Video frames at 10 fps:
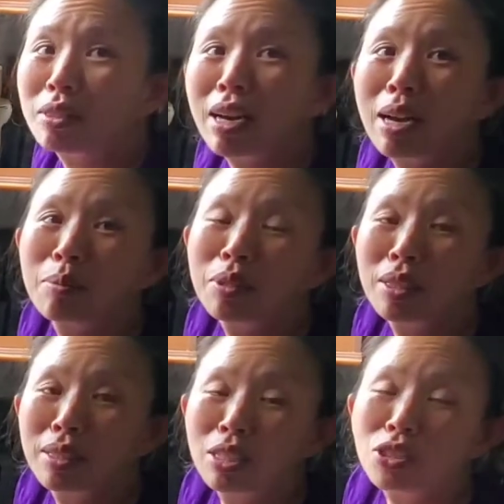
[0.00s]

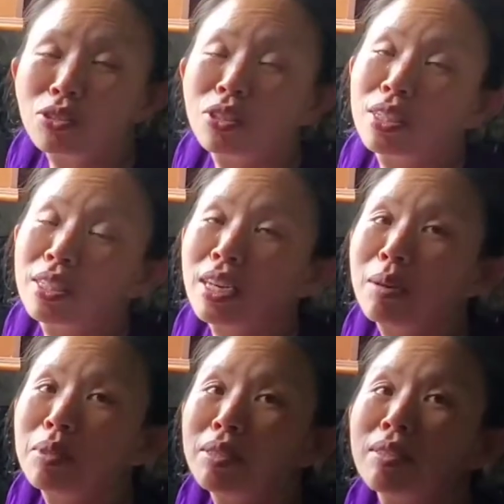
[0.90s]
the initial cooking
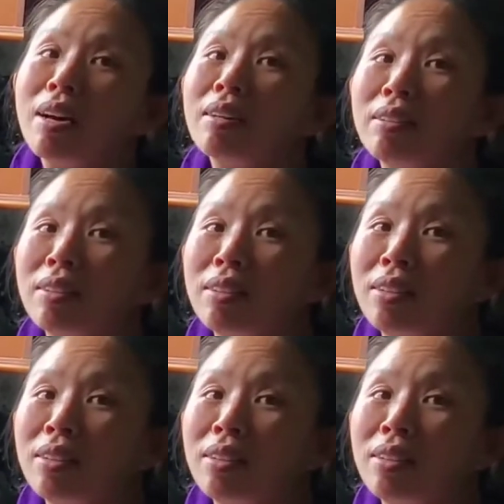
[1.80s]
time is done.